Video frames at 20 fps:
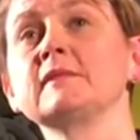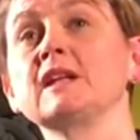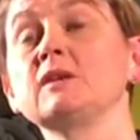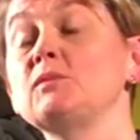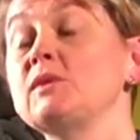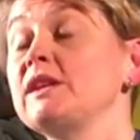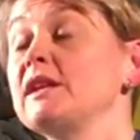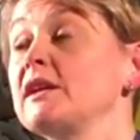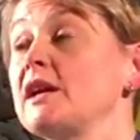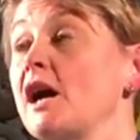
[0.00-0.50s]

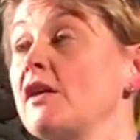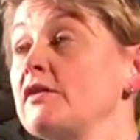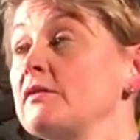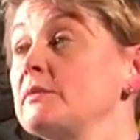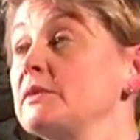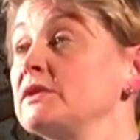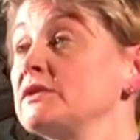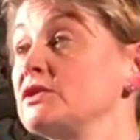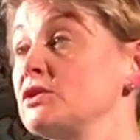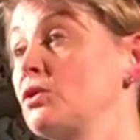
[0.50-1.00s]
And when the
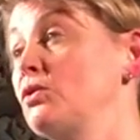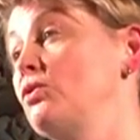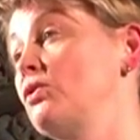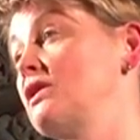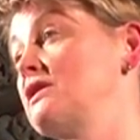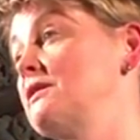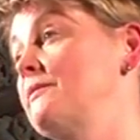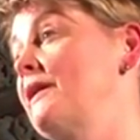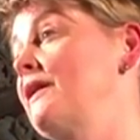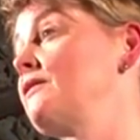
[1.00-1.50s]
government
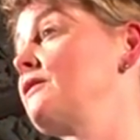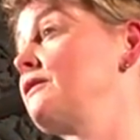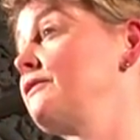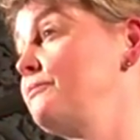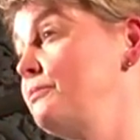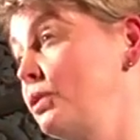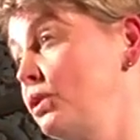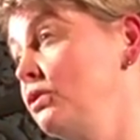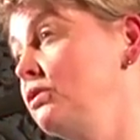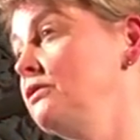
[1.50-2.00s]
talks about the
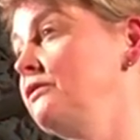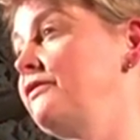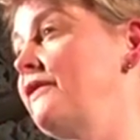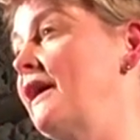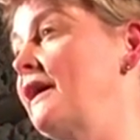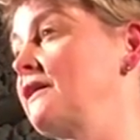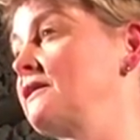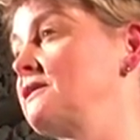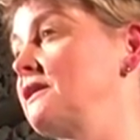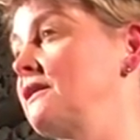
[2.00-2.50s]
pull
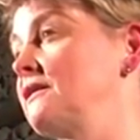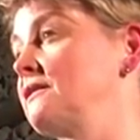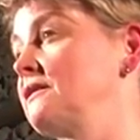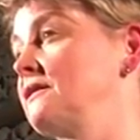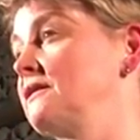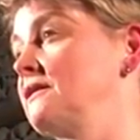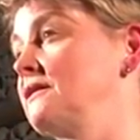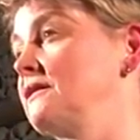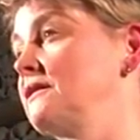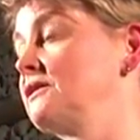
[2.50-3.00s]
factor,
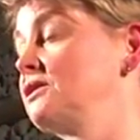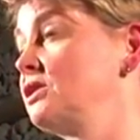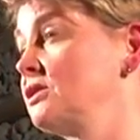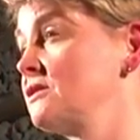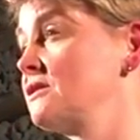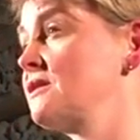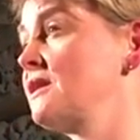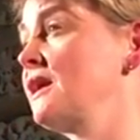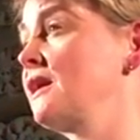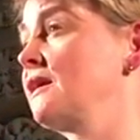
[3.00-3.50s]

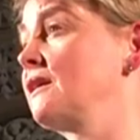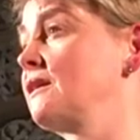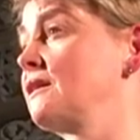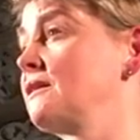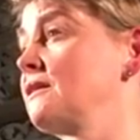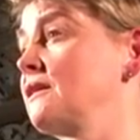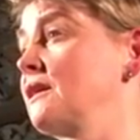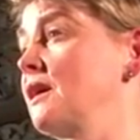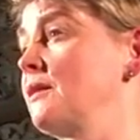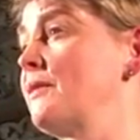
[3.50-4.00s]
just
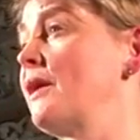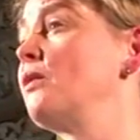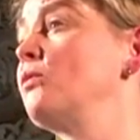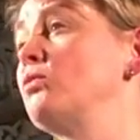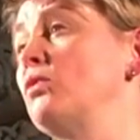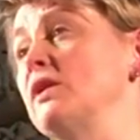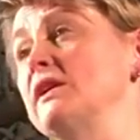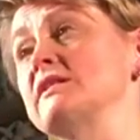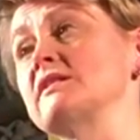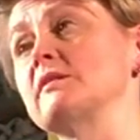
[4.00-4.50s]
think about
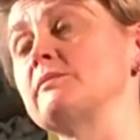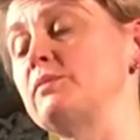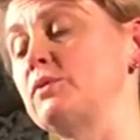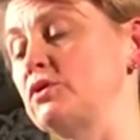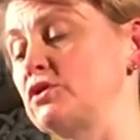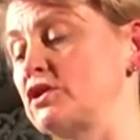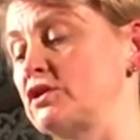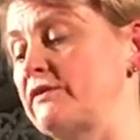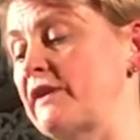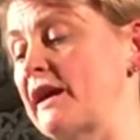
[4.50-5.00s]
what is the
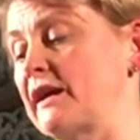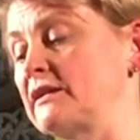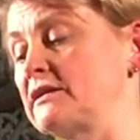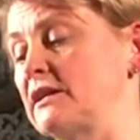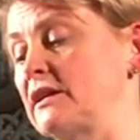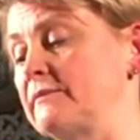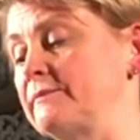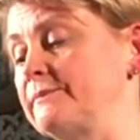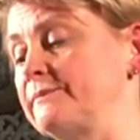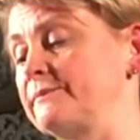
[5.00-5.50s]
push
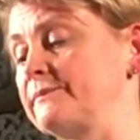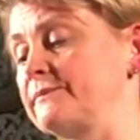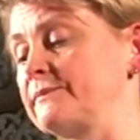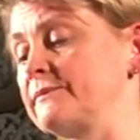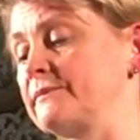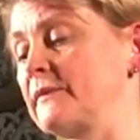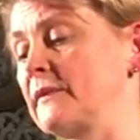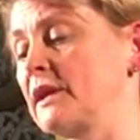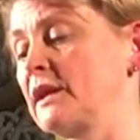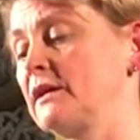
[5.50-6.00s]
factor.
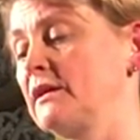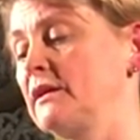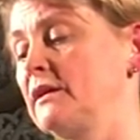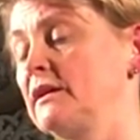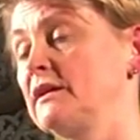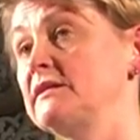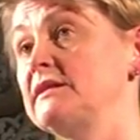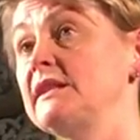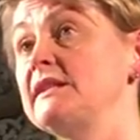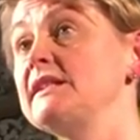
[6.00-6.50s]

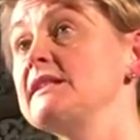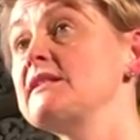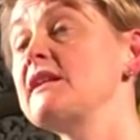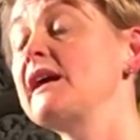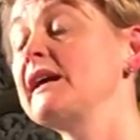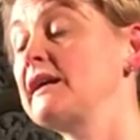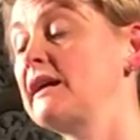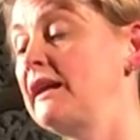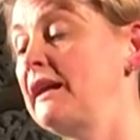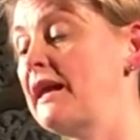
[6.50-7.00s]
Cities
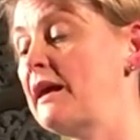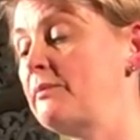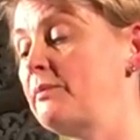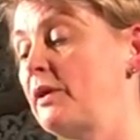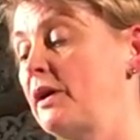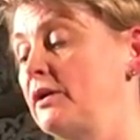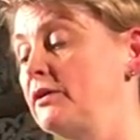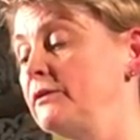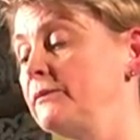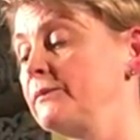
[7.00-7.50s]
like
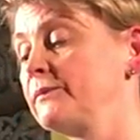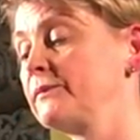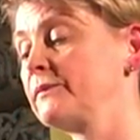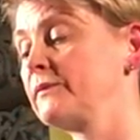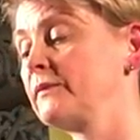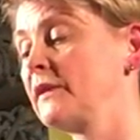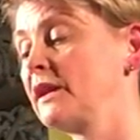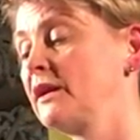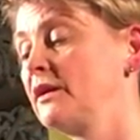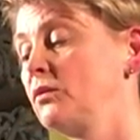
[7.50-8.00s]
Aleppo,
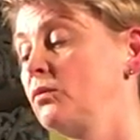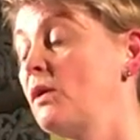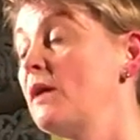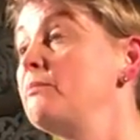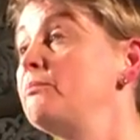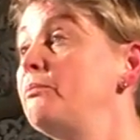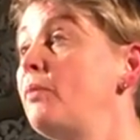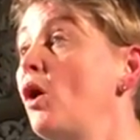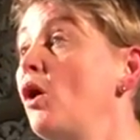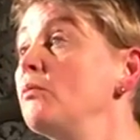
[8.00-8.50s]

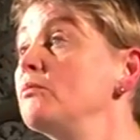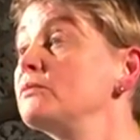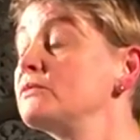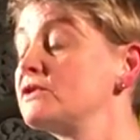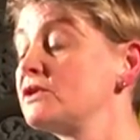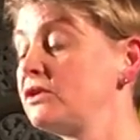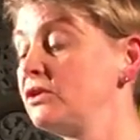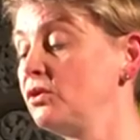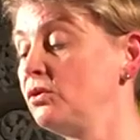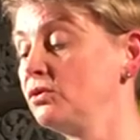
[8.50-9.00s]
where
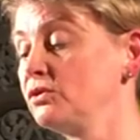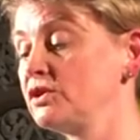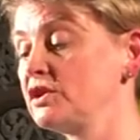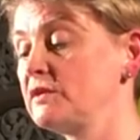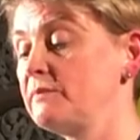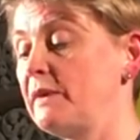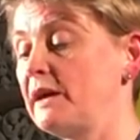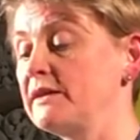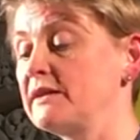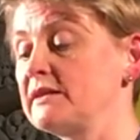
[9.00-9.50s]
bombs
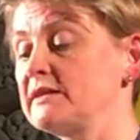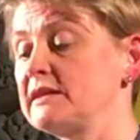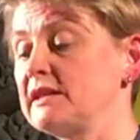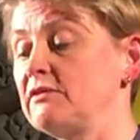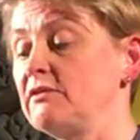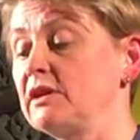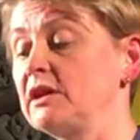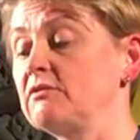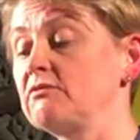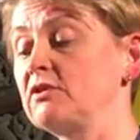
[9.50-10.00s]
launched by the
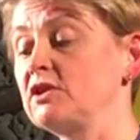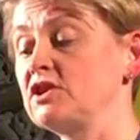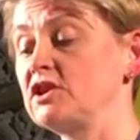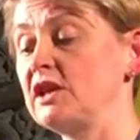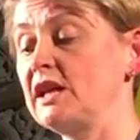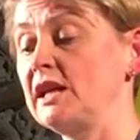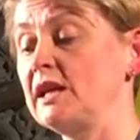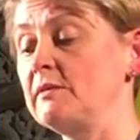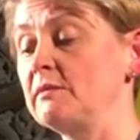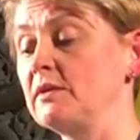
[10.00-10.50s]
Syrian
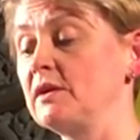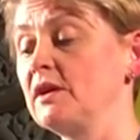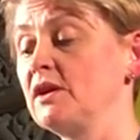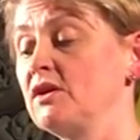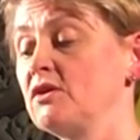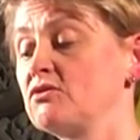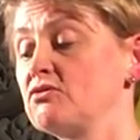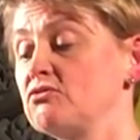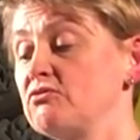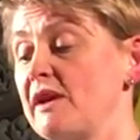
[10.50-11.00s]
regime
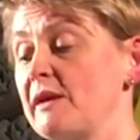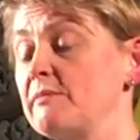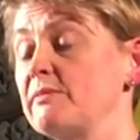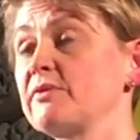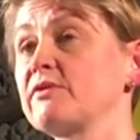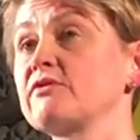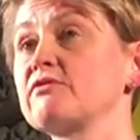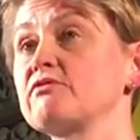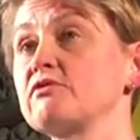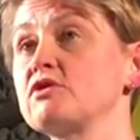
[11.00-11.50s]
rip
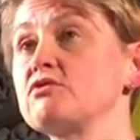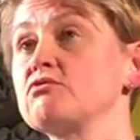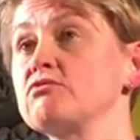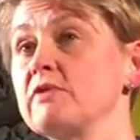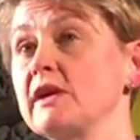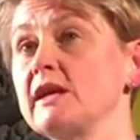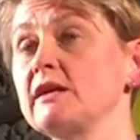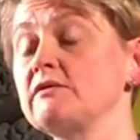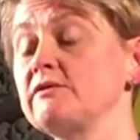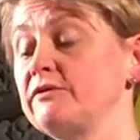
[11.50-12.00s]
through
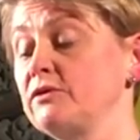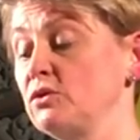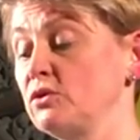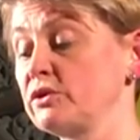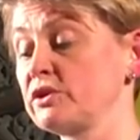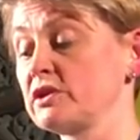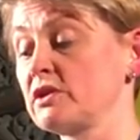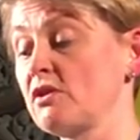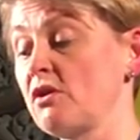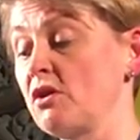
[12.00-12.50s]

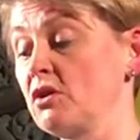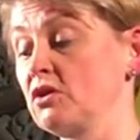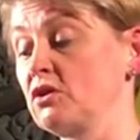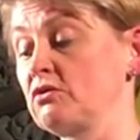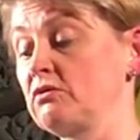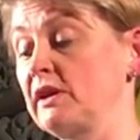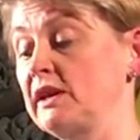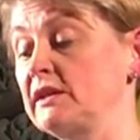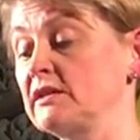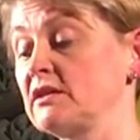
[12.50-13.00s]
reinforced
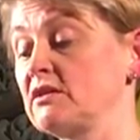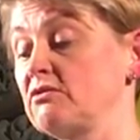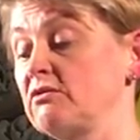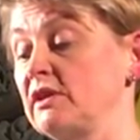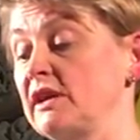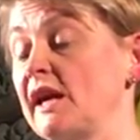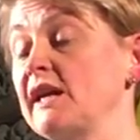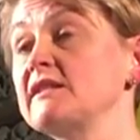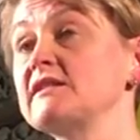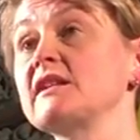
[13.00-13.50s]
concrete,
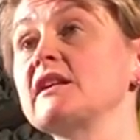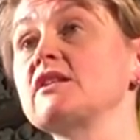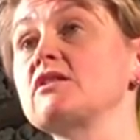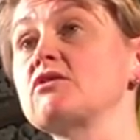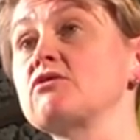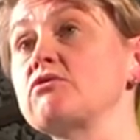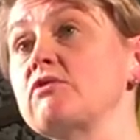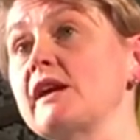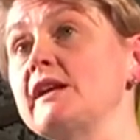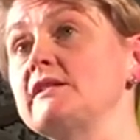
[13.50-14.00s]
creating
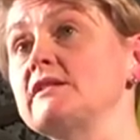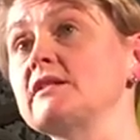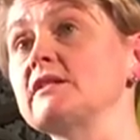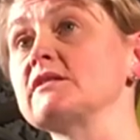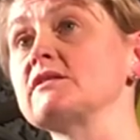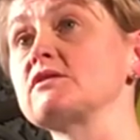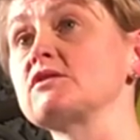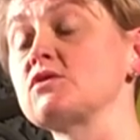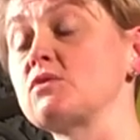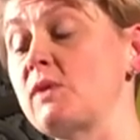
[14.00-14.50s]

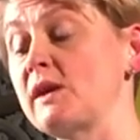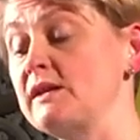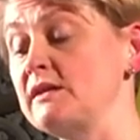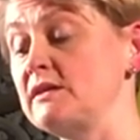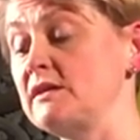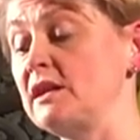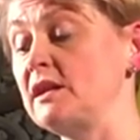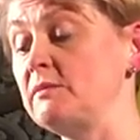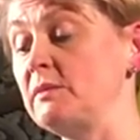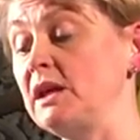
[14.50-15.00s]
craters
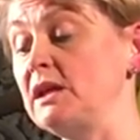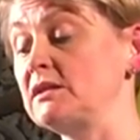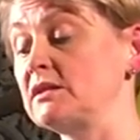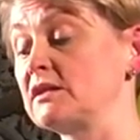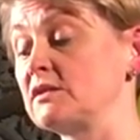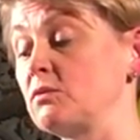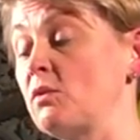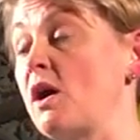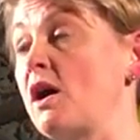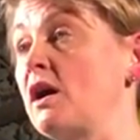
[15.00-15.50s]
20
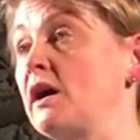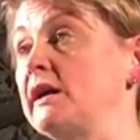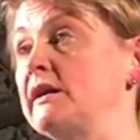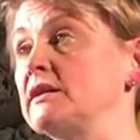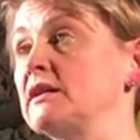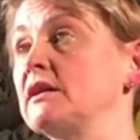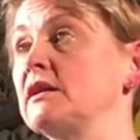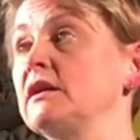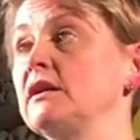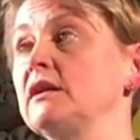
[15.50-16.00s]
metres
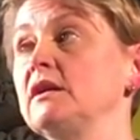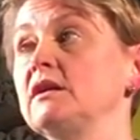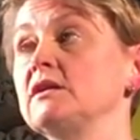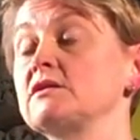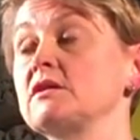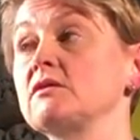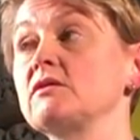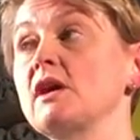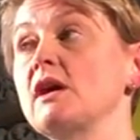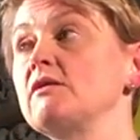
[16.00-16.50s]
wide.
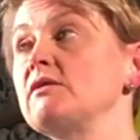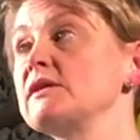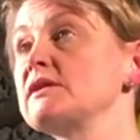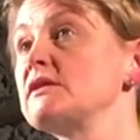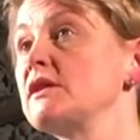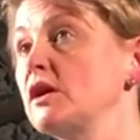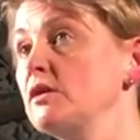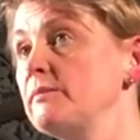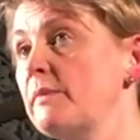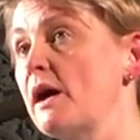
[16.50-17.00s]
So there is
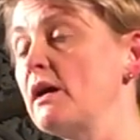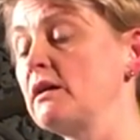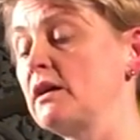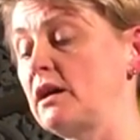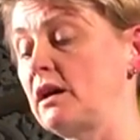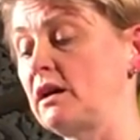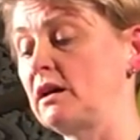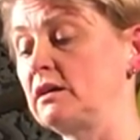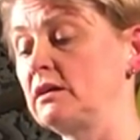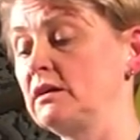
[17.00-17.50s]
no
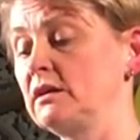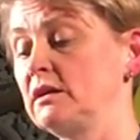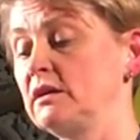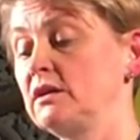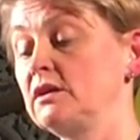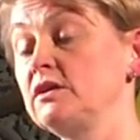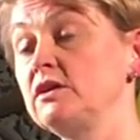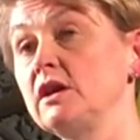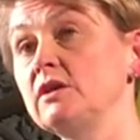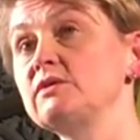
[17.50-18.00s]
bunker,
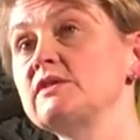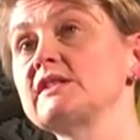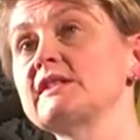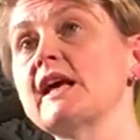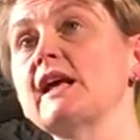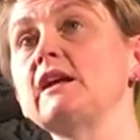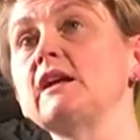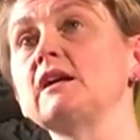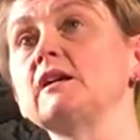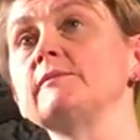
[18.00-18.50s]
no
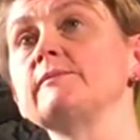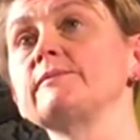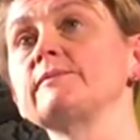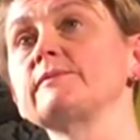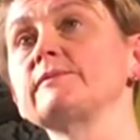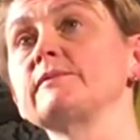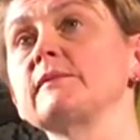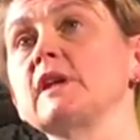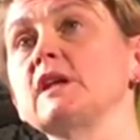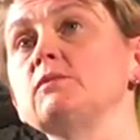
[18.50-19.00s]
cellar
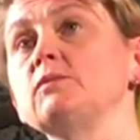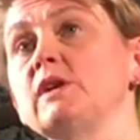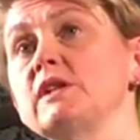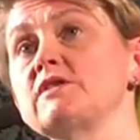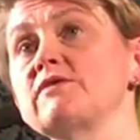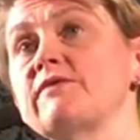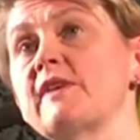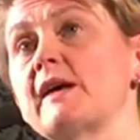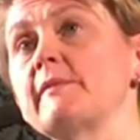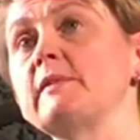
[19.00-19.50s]
in
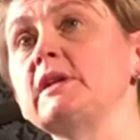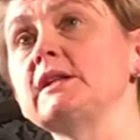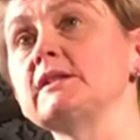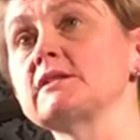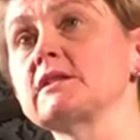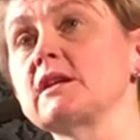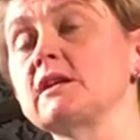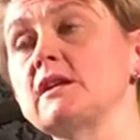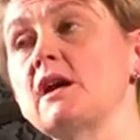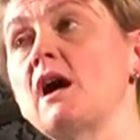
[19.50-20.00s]
which
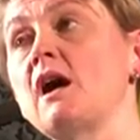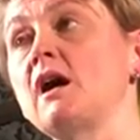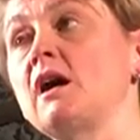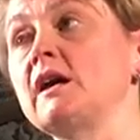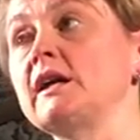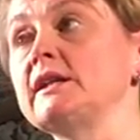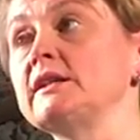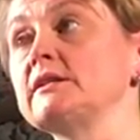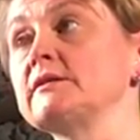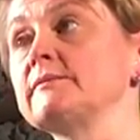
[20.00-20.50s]
families can
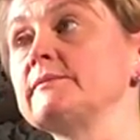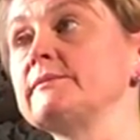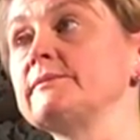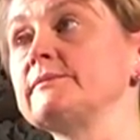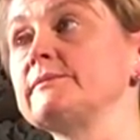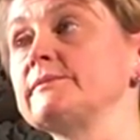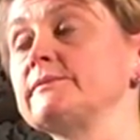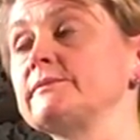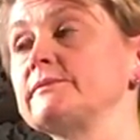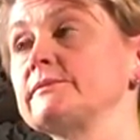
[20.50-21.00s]
hide.
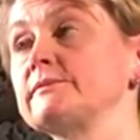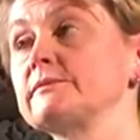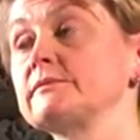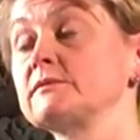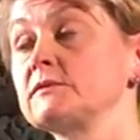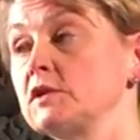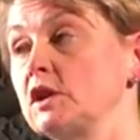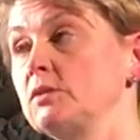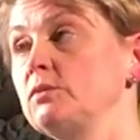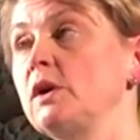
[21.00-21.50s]

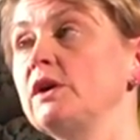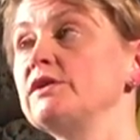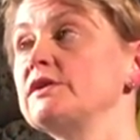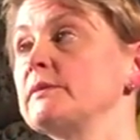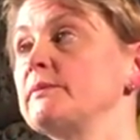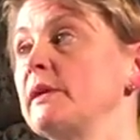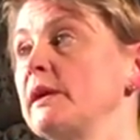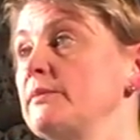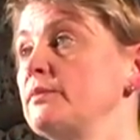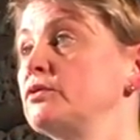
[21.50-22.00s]
No
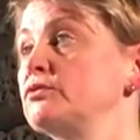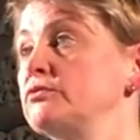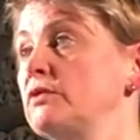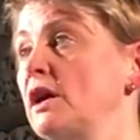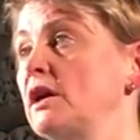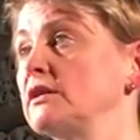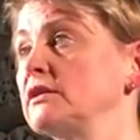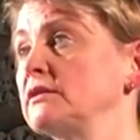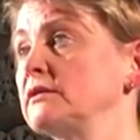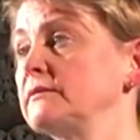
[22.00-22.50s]
wonder people
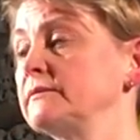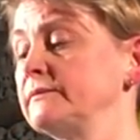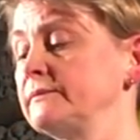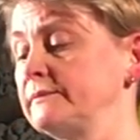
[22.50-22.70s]
run.